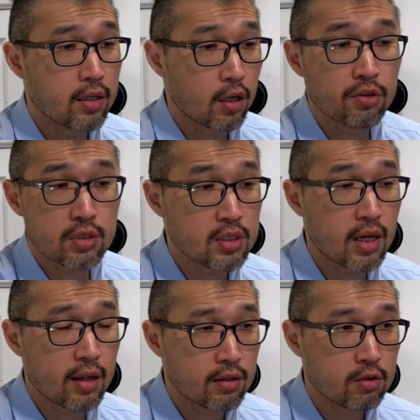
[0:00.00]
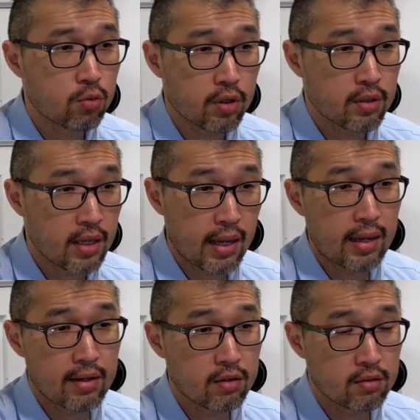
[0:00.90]
and understand what
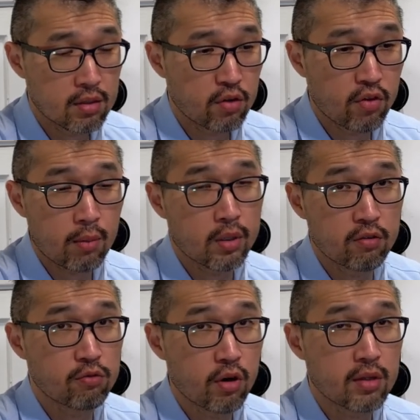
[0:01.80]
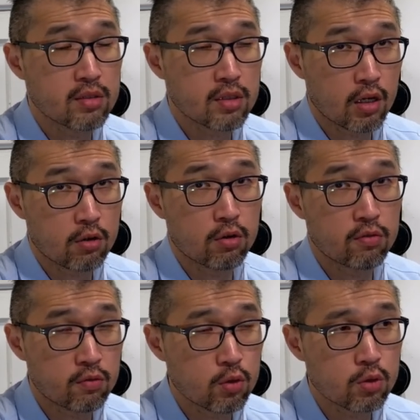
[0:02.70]
they and their family and friends are
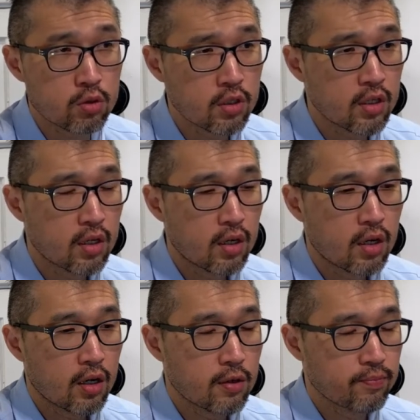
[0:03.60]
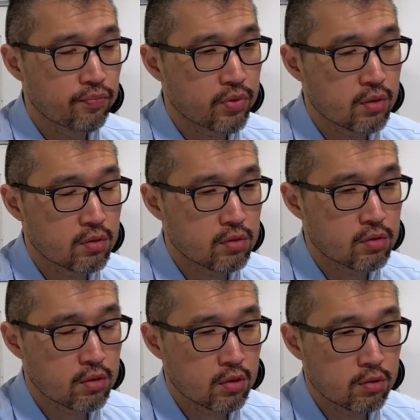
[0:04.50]
going through.
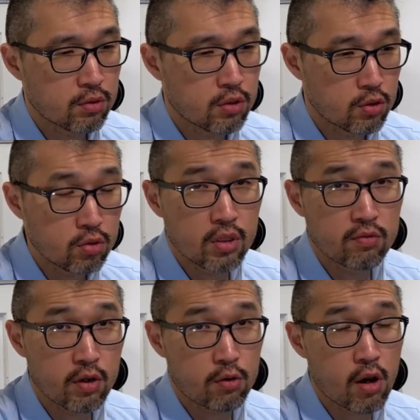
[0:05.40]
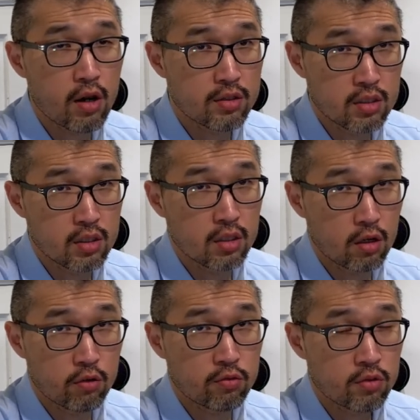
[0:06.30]
So we do need a variety
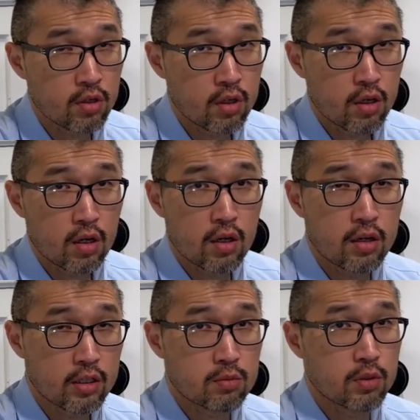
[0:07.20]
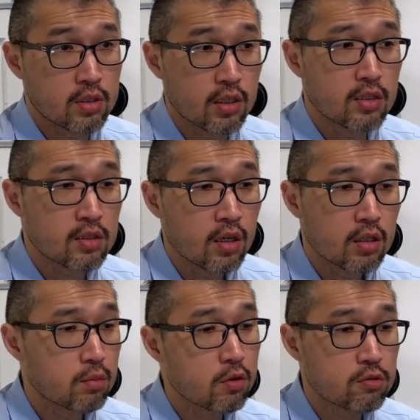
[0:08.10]
of expertise.
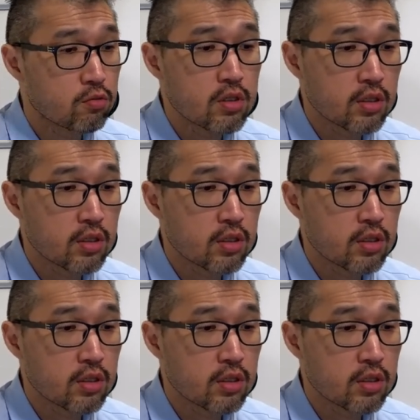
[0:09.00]
The most